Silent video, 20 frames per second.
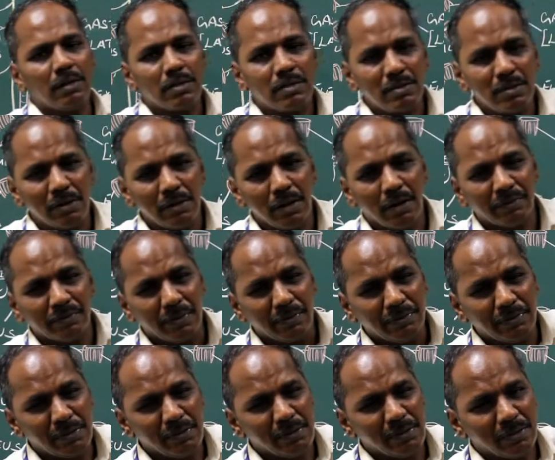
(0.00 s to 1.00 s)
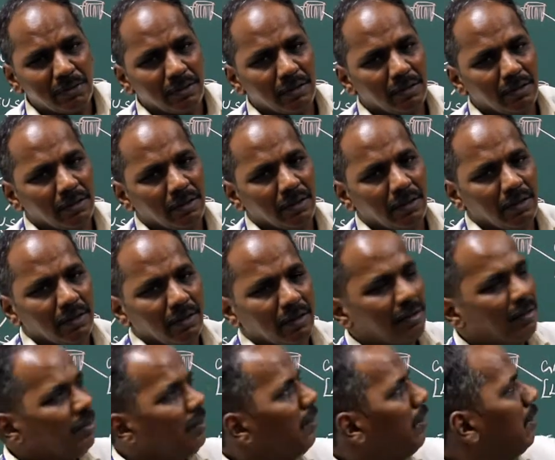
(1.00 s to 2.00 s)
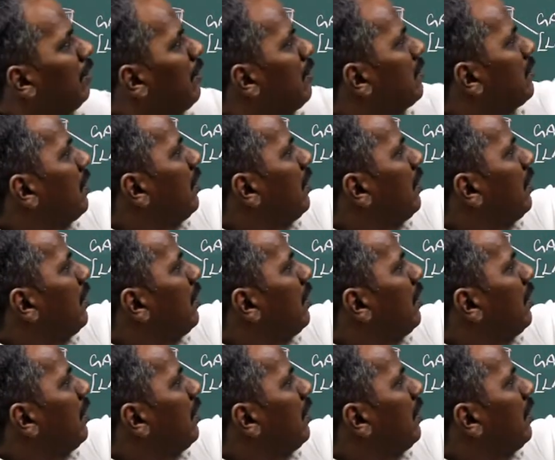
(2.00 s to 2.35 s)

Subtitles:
the sole of the foot. That is